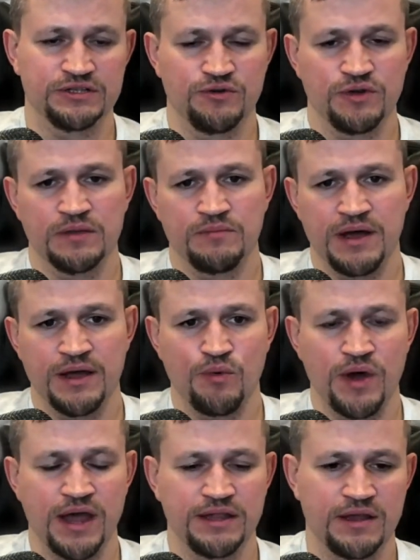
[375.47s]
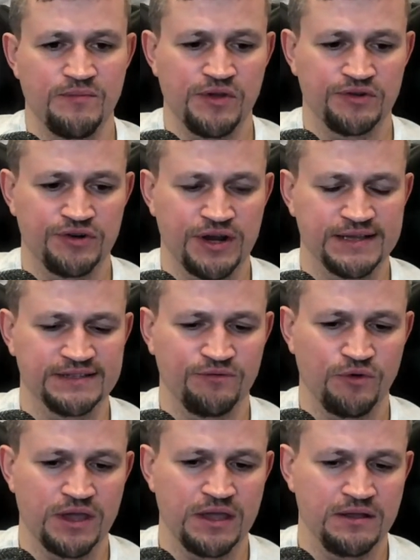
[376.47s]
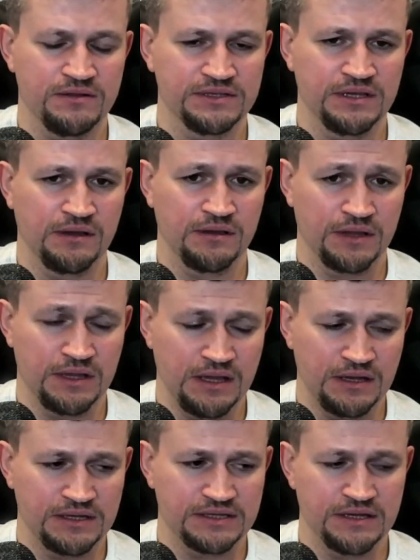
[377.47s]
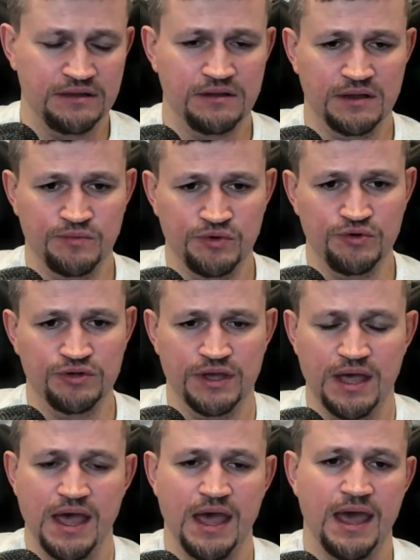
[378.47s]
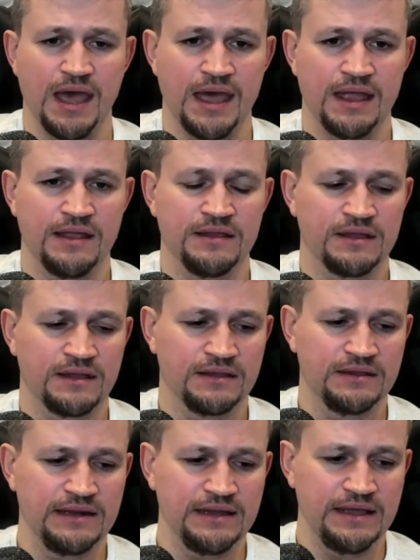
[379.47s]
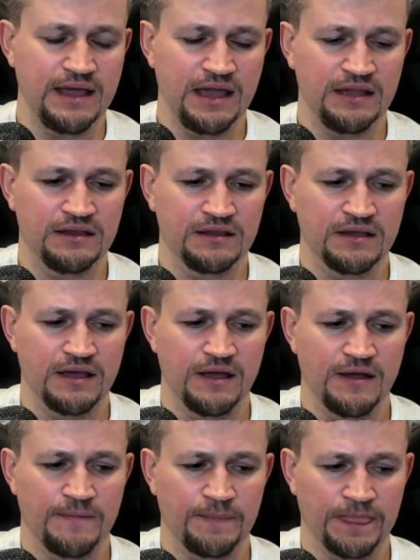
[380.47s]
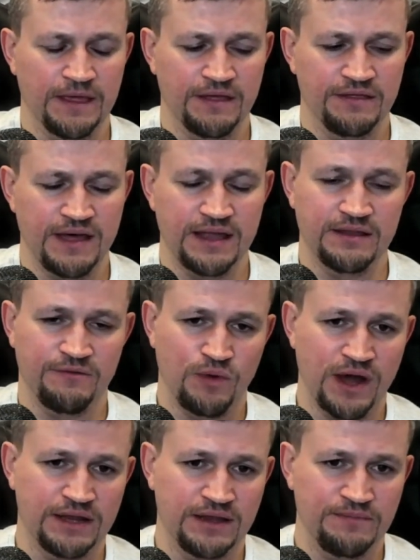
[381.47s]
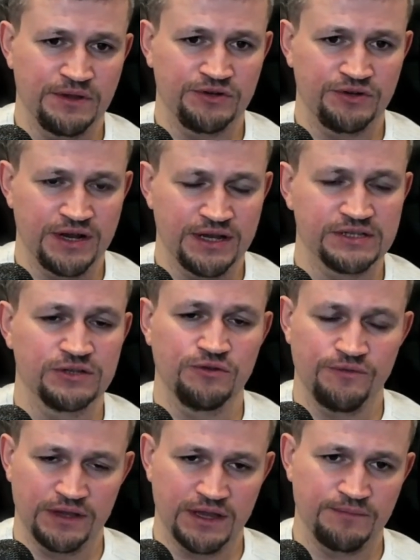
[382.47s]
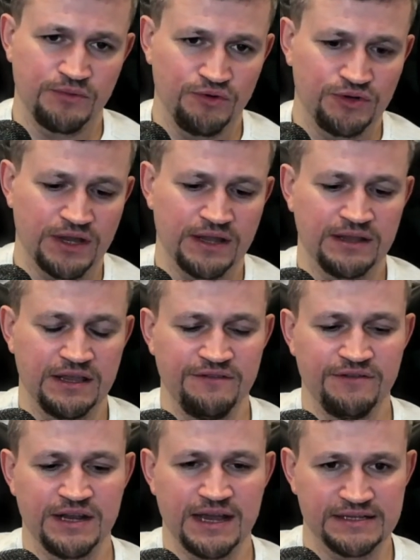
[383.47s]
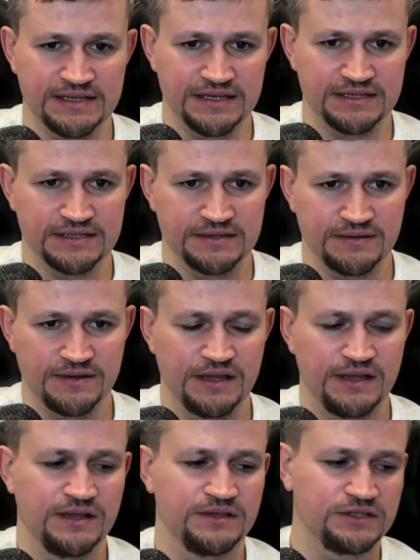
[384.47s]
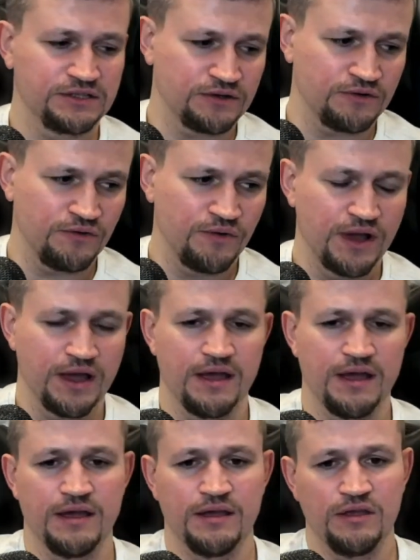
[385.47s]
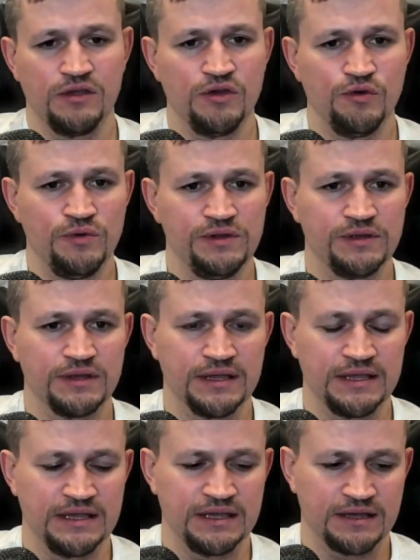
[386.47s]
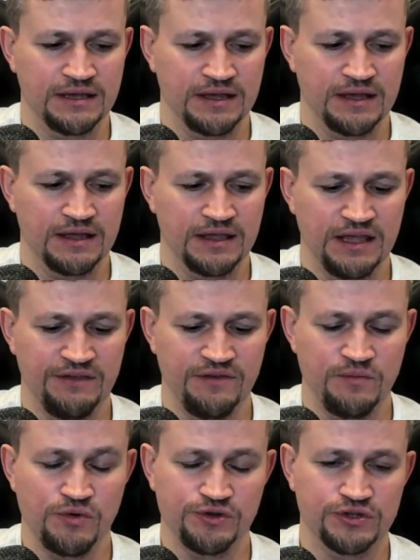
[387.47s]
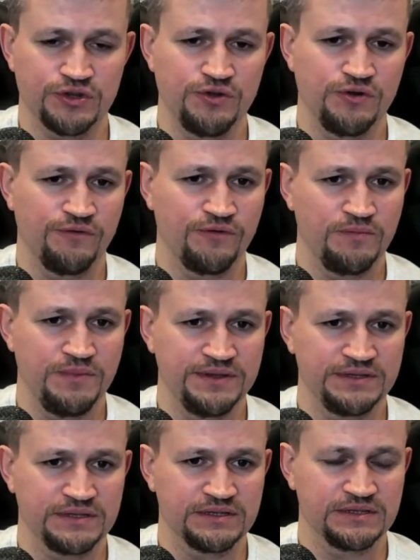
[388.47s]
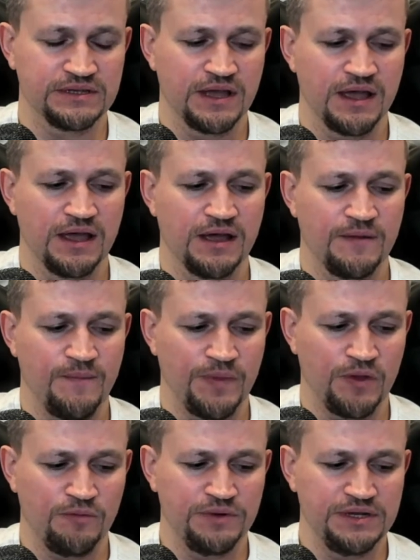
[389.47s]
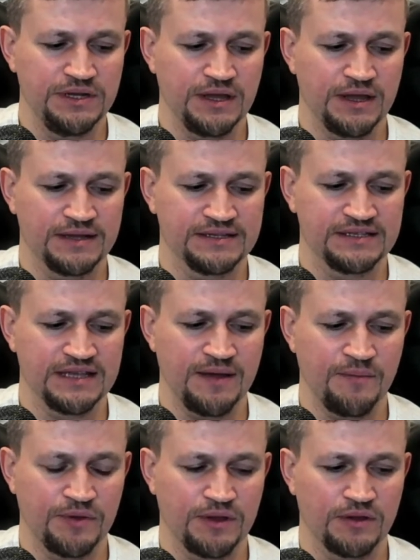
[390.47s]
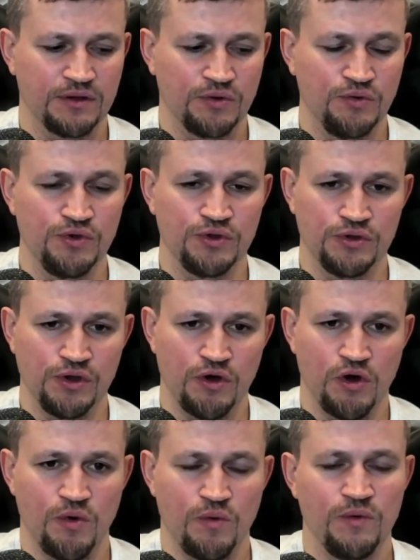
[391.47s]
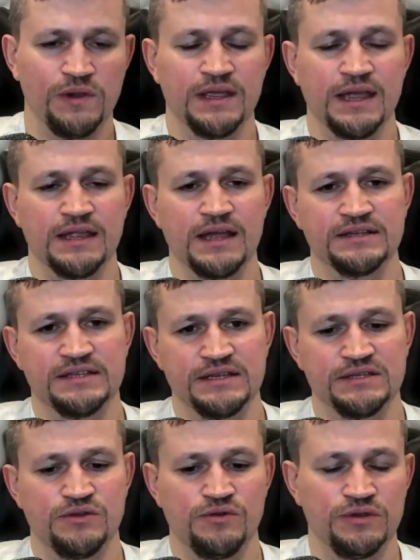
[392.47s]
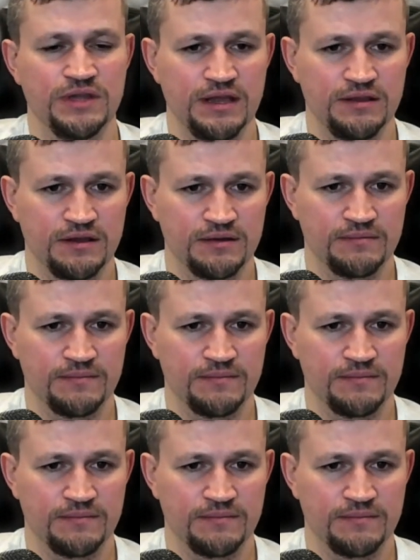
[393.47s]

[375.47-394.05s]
So you can buy wide I P address for any single computer and delegate uh, that wide I P address to that computer and give an access. So you will uh, give you more secure of your business. Nobody except who you know will get access to your data.